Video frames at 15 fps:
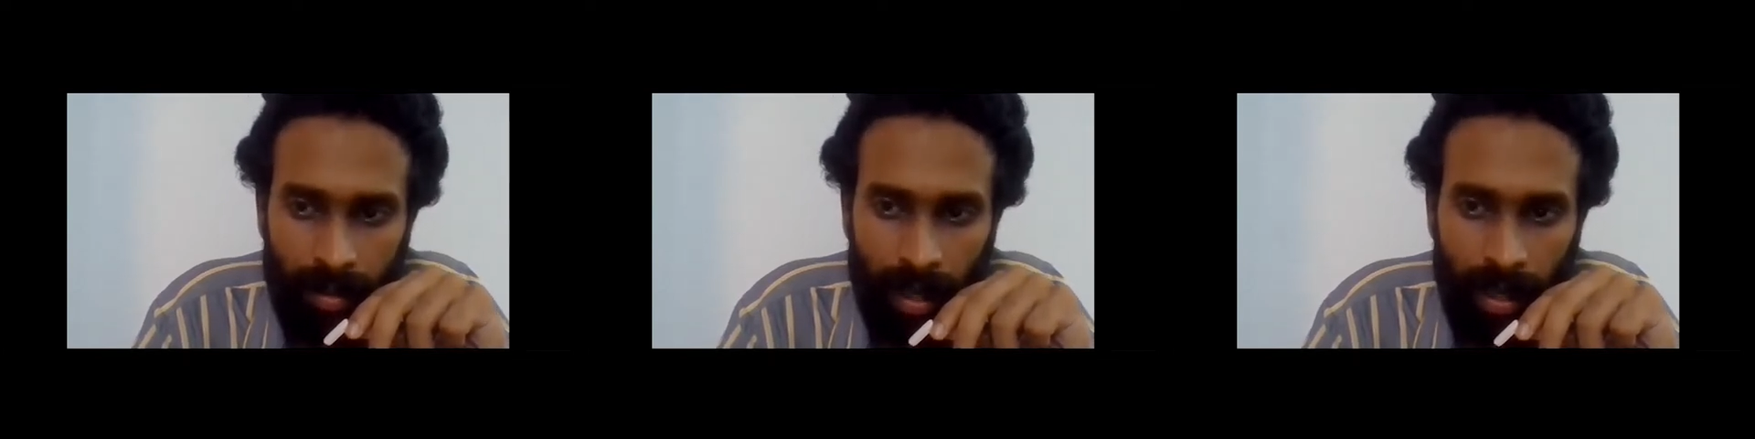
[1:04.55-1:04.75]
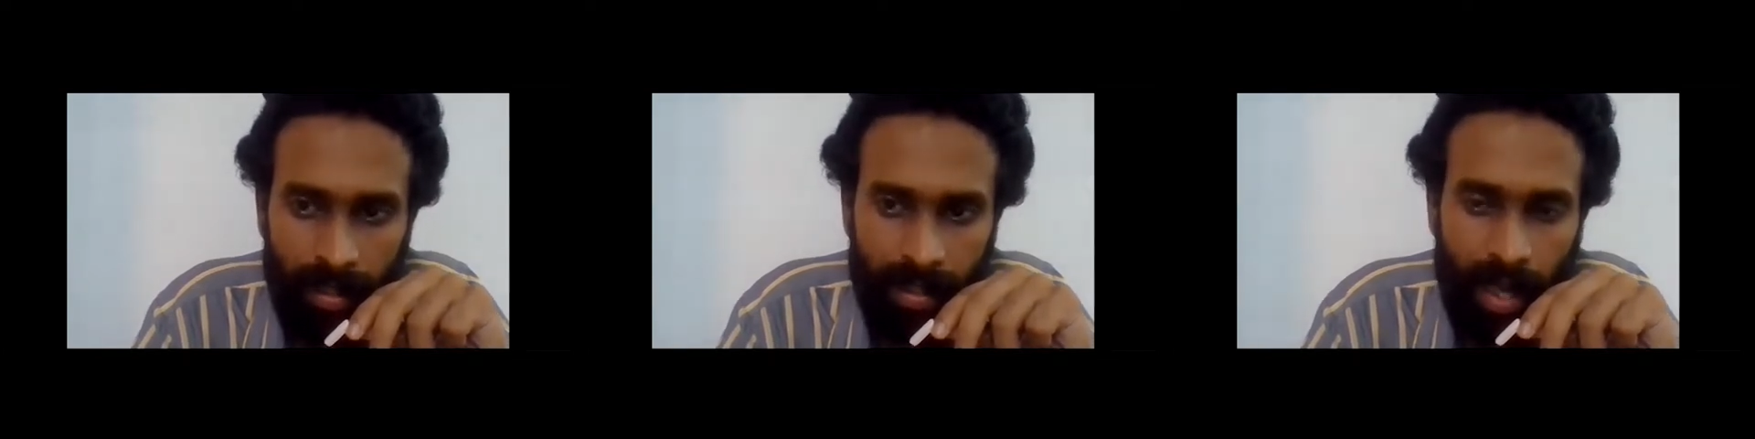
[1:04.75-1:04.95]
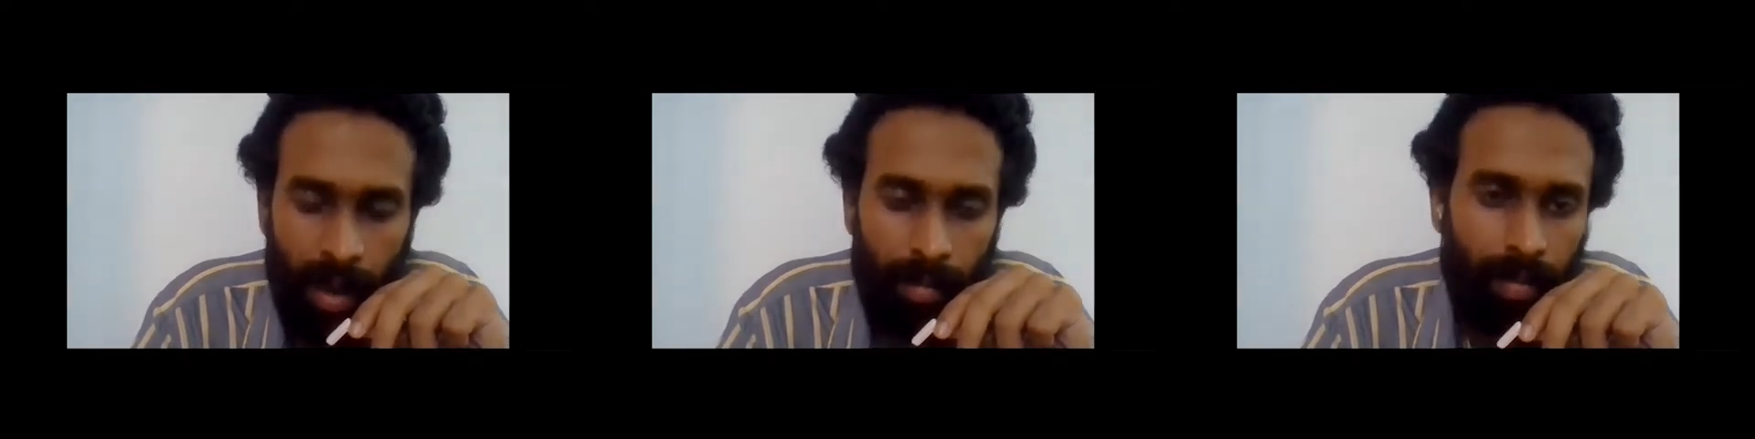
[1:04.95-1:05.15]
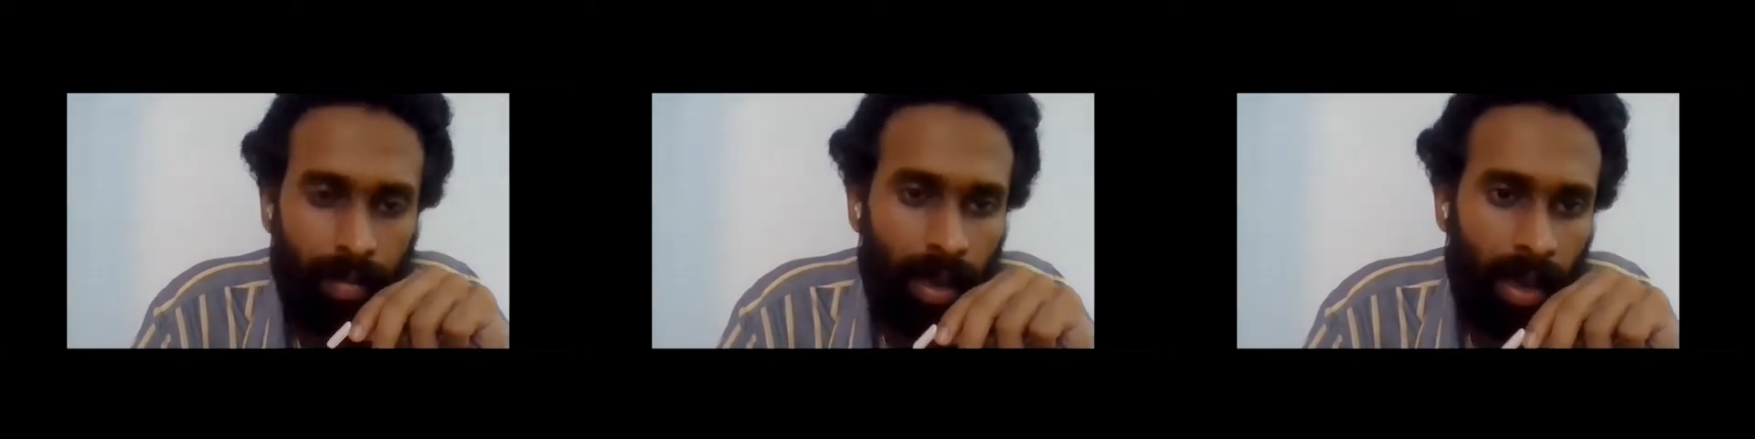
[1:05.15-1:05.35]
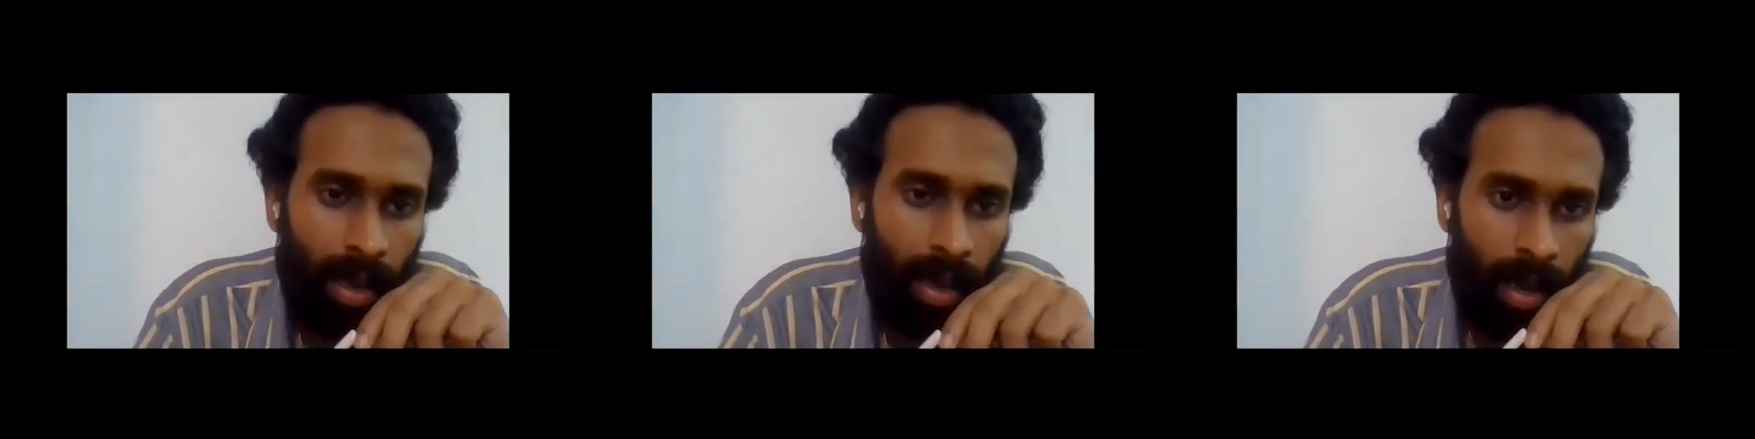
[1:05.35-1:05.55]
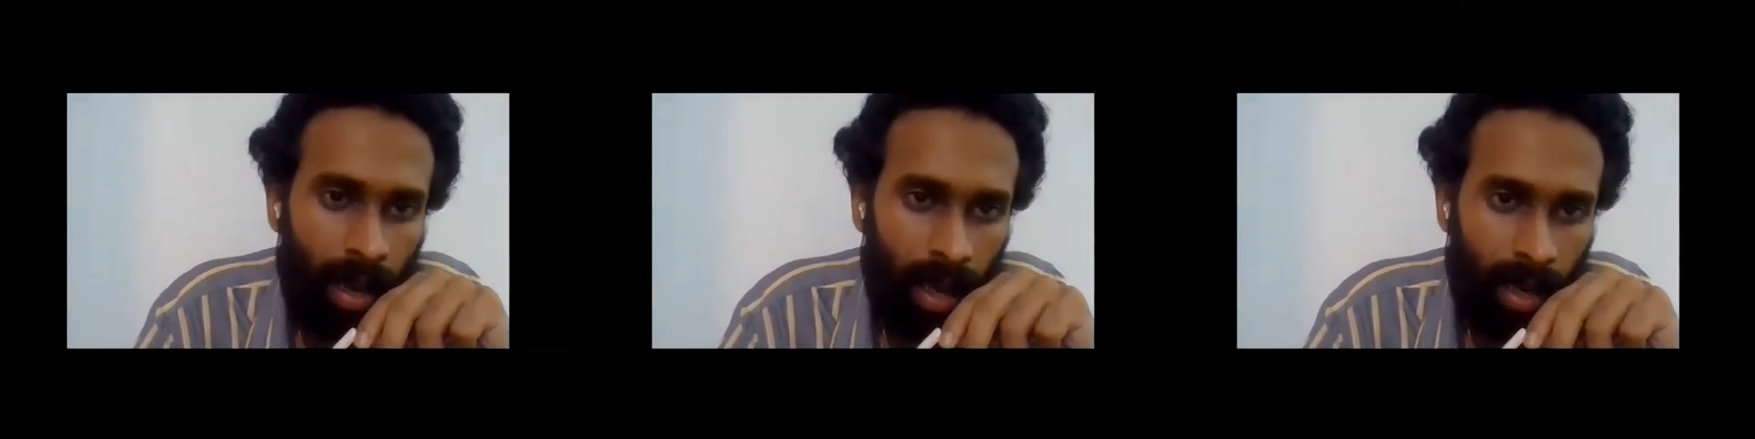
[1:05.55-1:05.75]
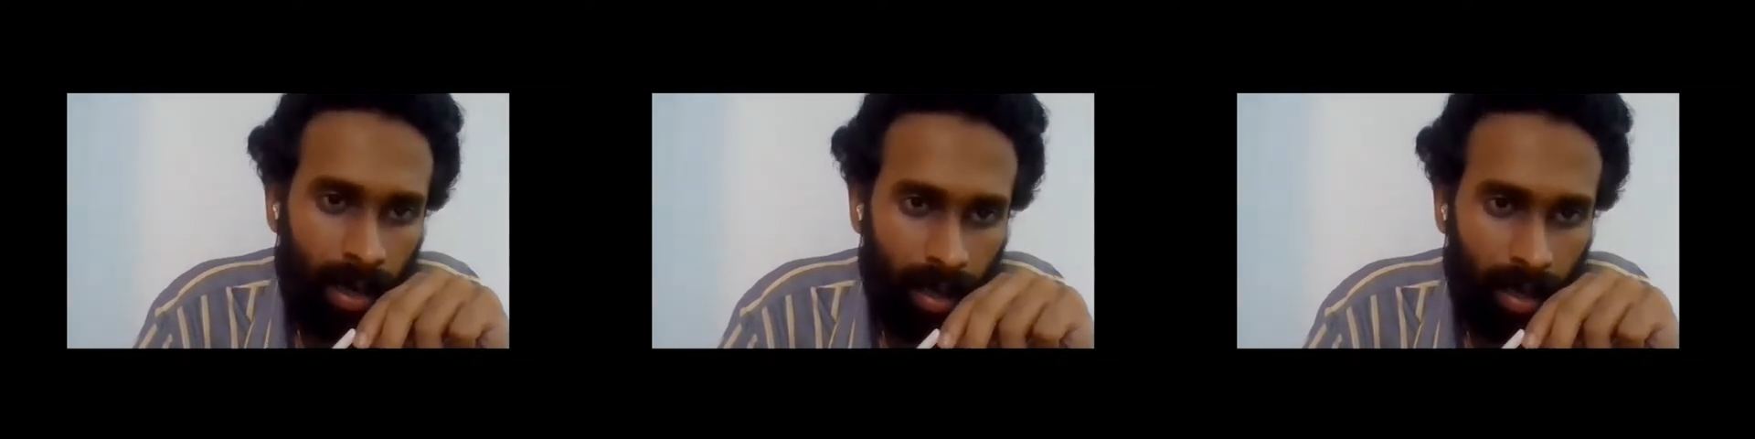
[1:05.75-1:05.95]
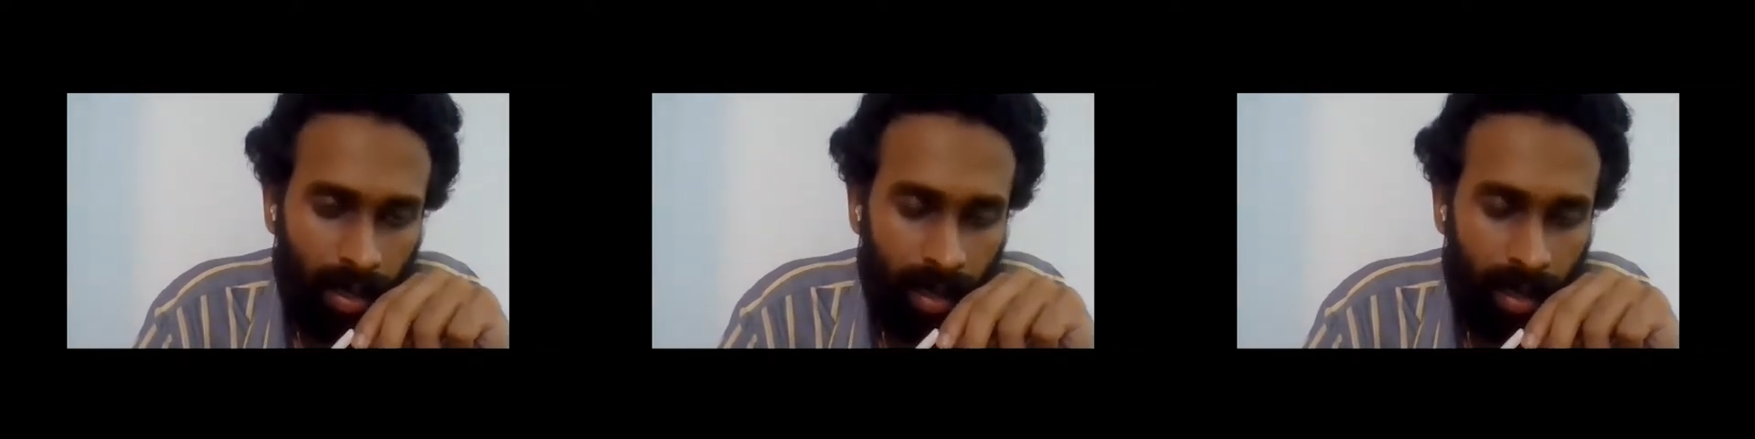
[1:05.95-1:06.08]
in Zambia and in